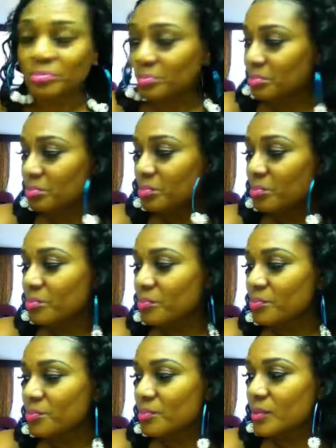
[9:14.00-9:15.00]

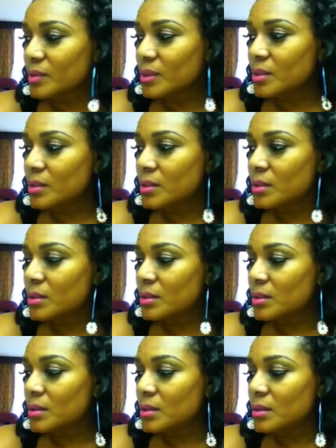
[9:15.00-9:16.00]

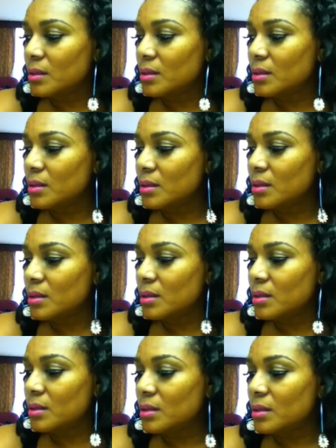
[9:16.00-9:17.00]

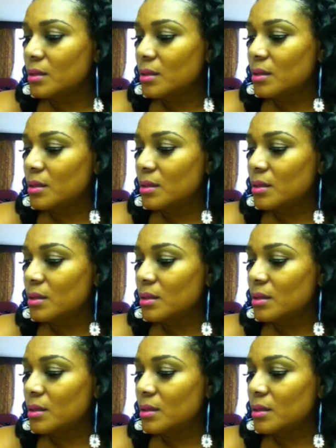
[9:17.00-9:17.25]
[no speech]